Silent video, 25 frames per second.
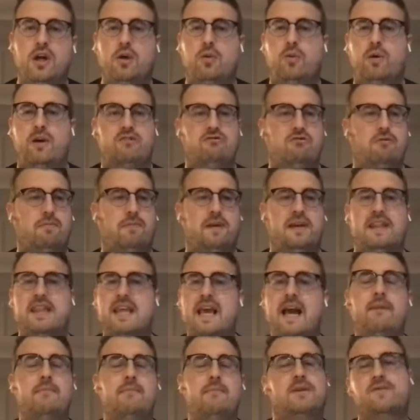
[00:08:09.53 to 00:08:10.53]
whether it be
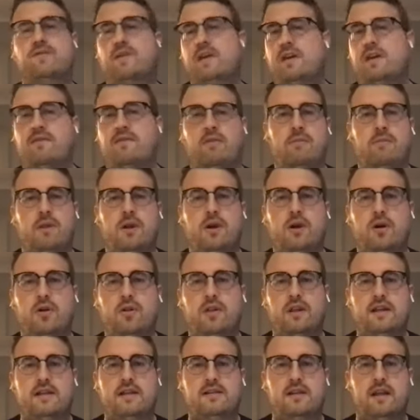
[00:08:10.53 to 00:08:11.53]
the atmosphere from the
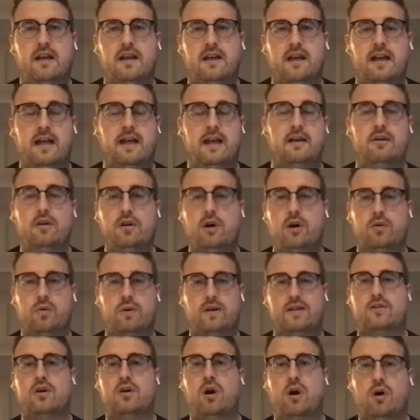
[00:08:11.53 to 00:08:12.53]
northeast, uh,
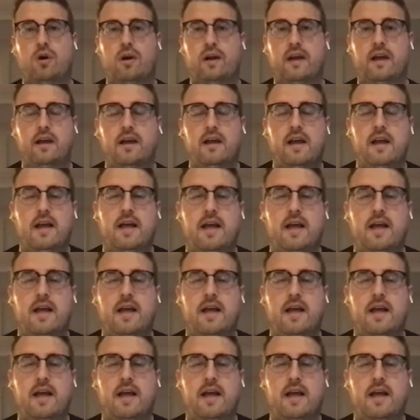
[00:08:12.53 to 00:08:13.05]
northwest corner,